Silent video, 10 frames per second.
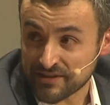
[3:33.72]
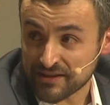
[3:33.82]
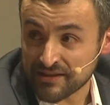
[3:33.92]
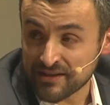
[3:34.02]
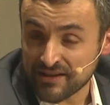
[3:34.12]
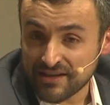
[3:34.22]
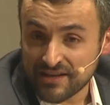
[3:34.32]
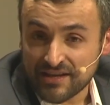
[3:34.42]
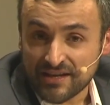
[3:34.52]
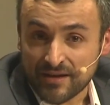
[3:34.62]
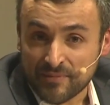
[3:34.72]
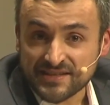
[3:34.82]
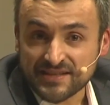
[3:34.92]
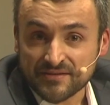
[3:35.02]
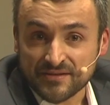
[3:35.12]
as well. Mm-hmm.
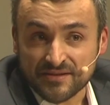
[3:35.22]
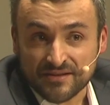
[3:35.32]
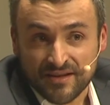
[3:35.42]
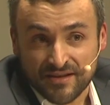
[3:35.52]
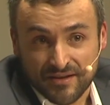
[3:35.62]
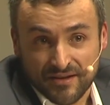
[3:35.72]
I'm asking